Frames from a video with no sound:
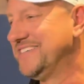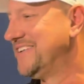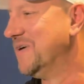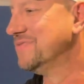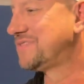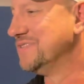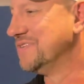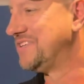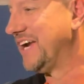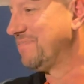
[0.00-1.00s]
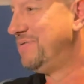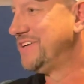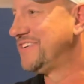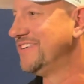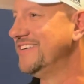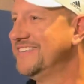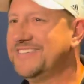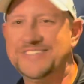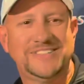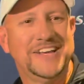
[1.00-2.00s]
old school, take a picture and
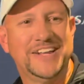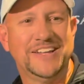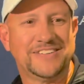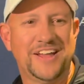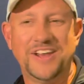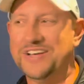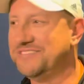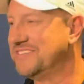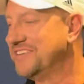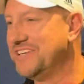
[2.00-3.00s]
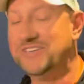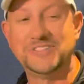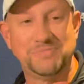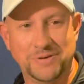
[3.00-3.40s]
send it. It's a lot easier than it used to be,